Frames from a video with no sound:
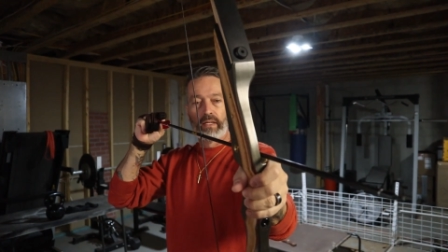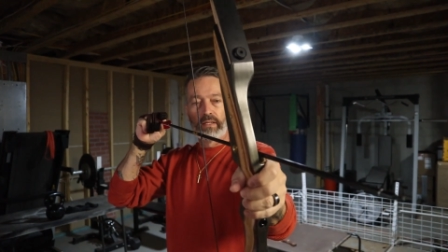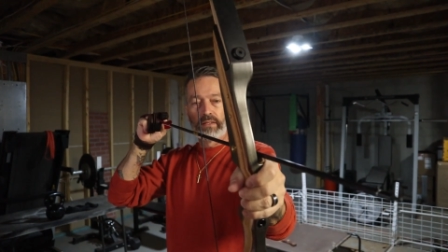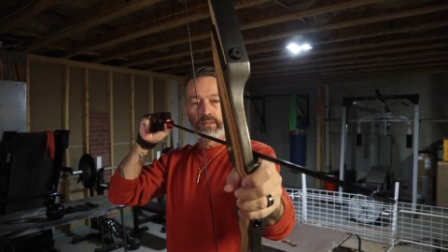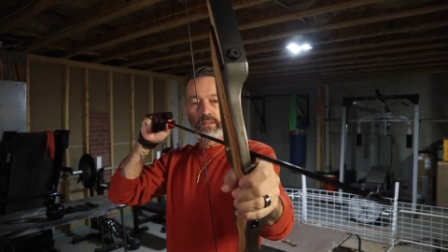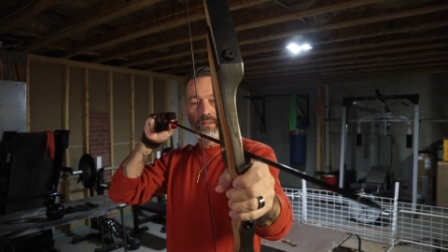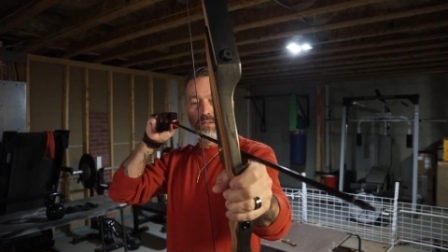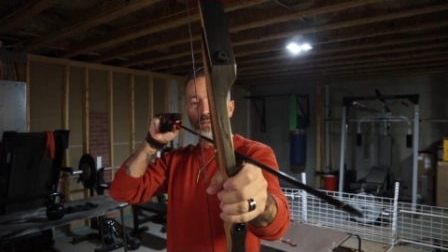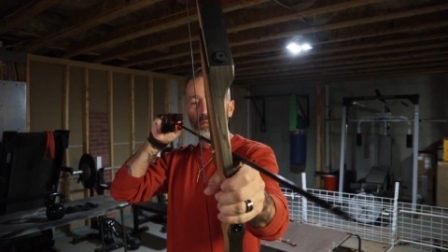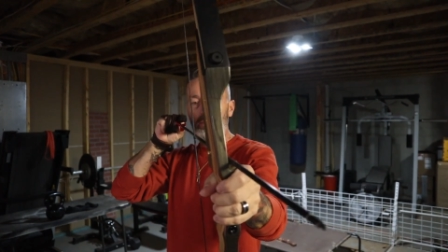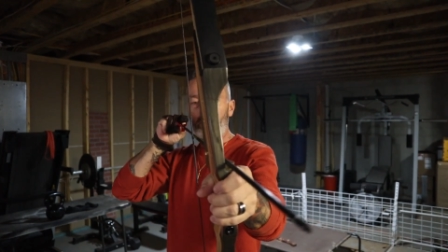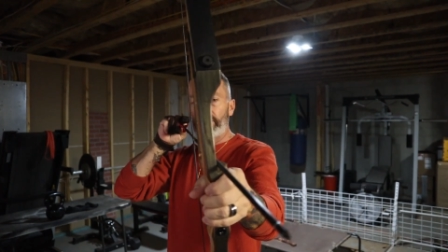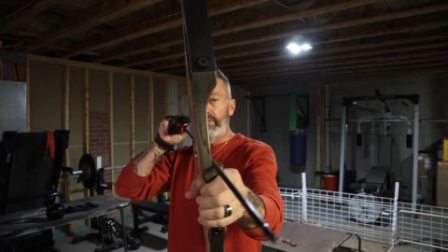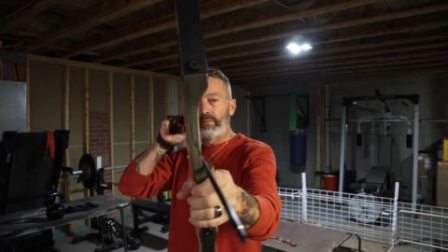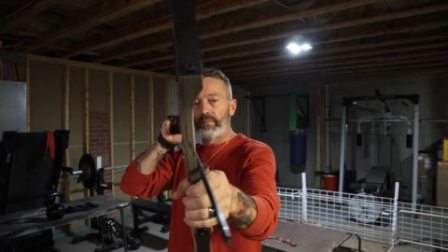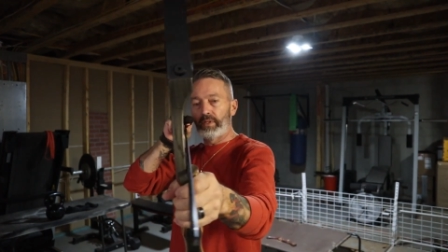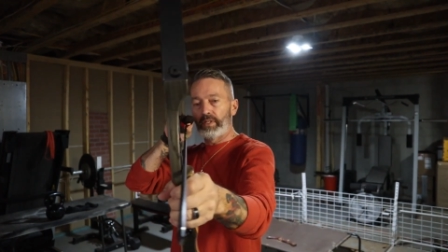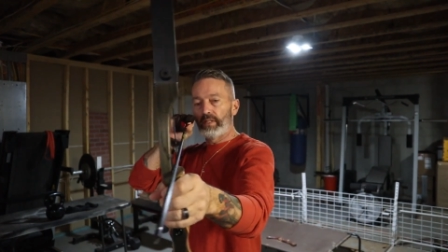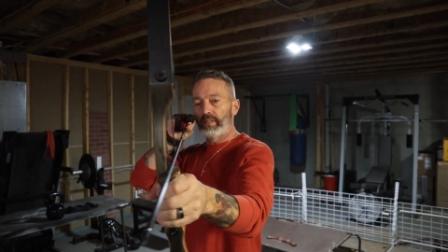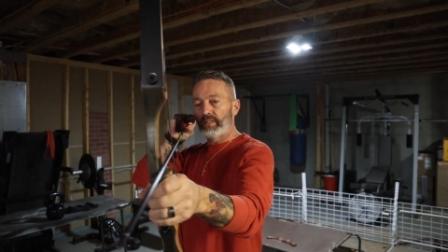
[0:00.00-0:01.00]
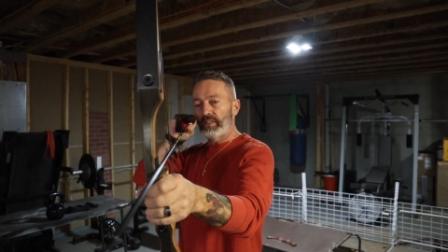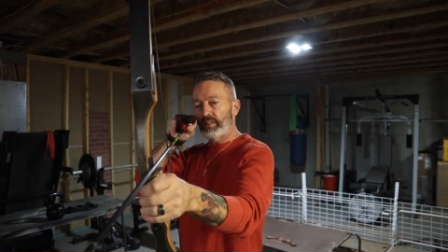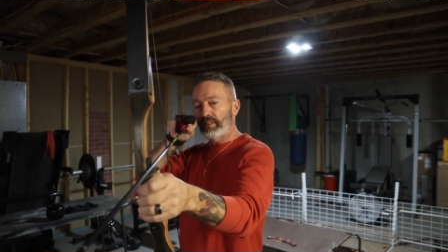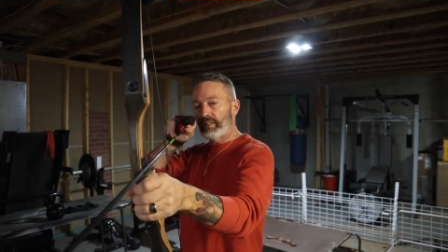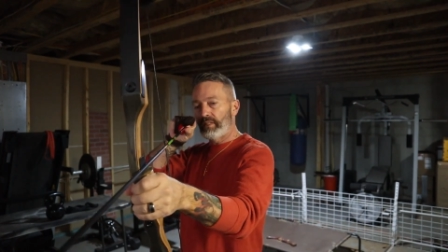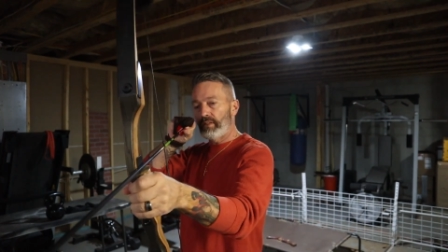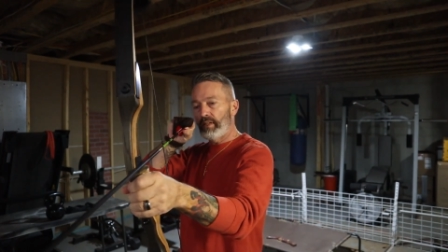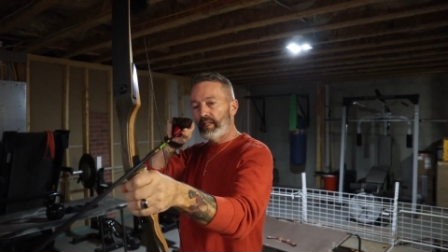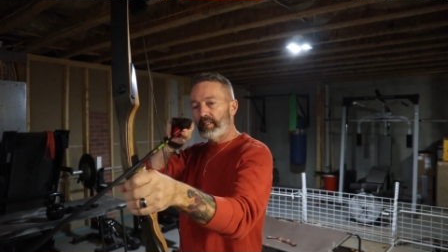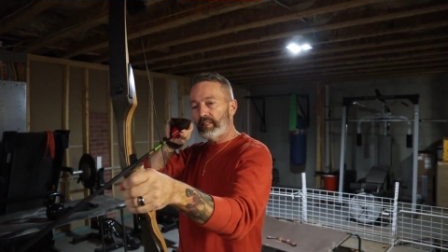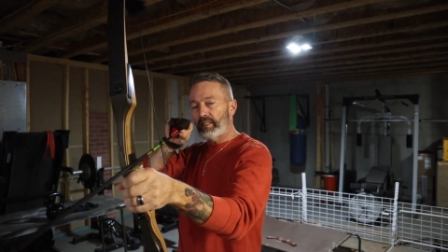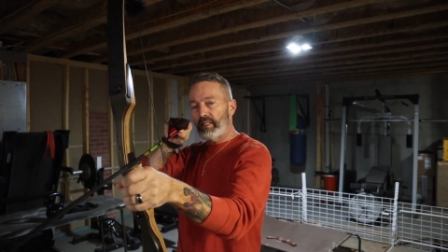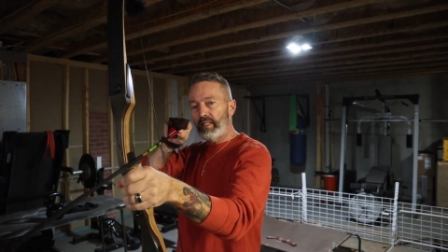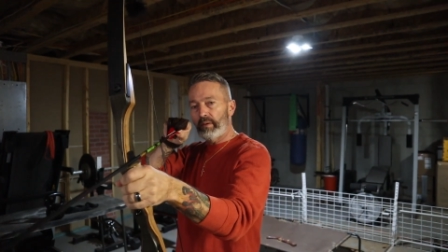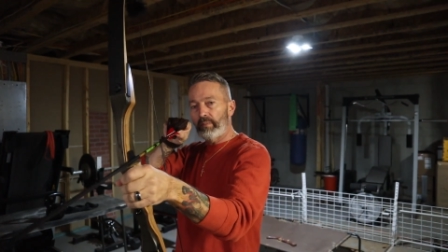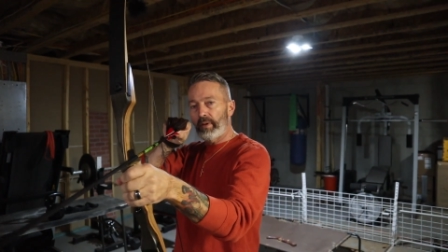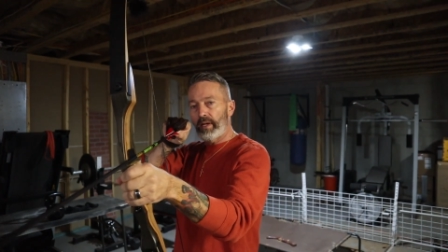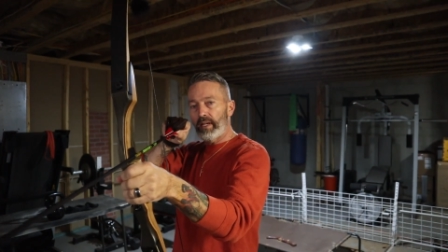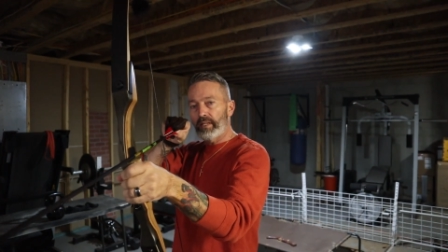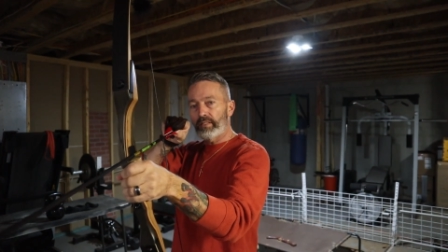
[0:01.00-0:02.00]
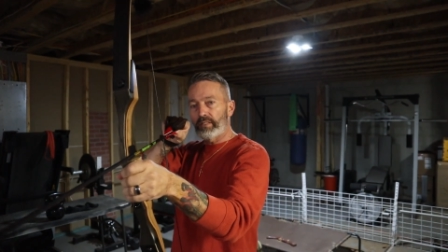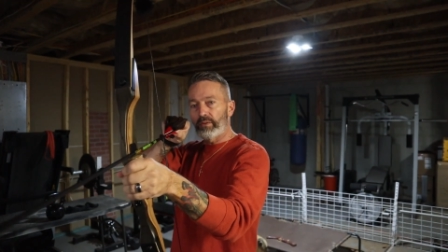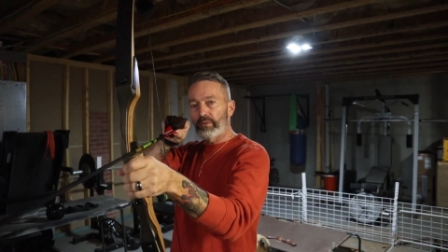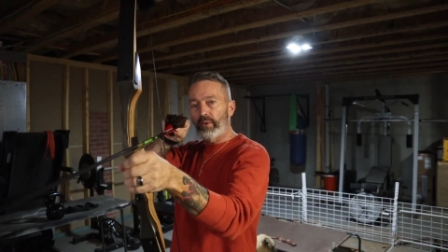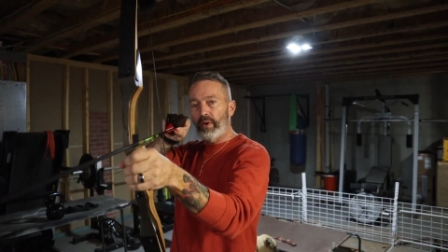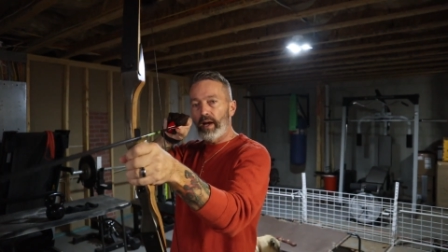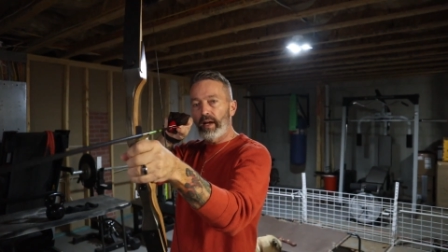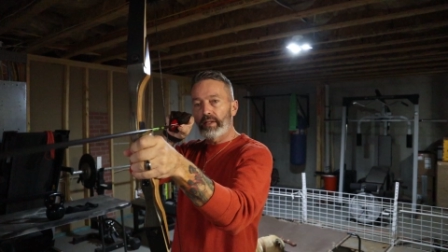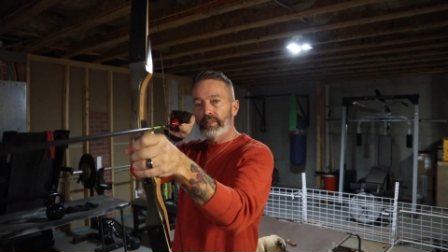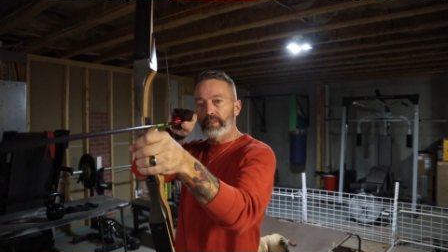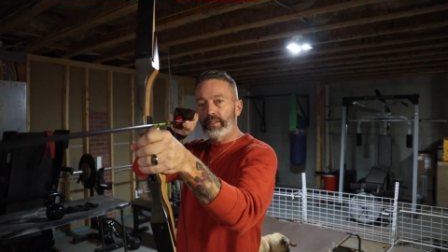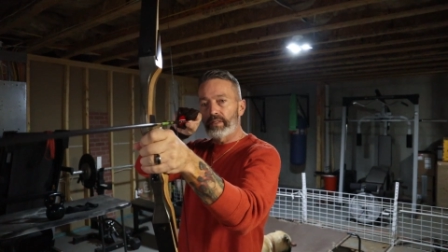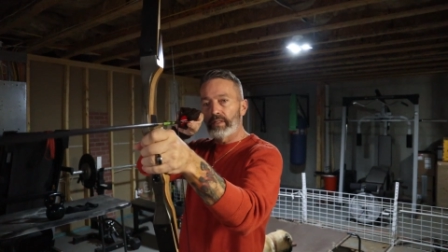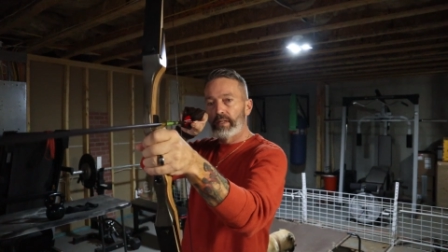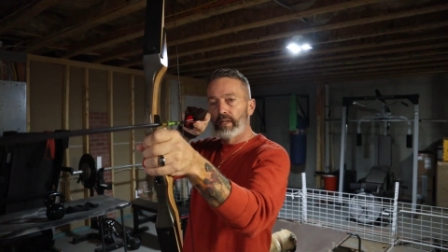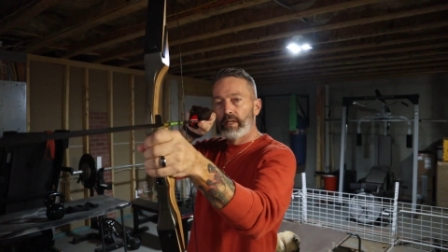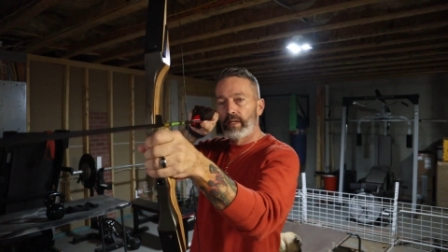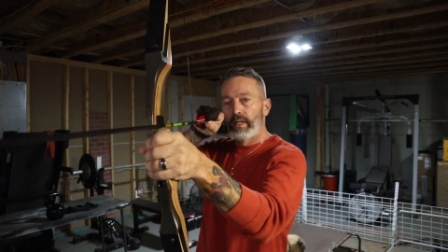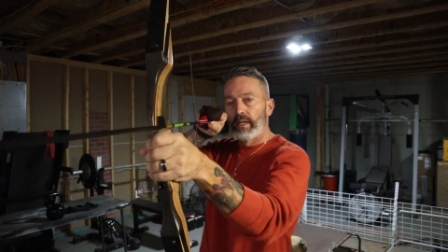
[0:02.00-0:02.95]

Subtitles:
So, because it still has to get past the riser,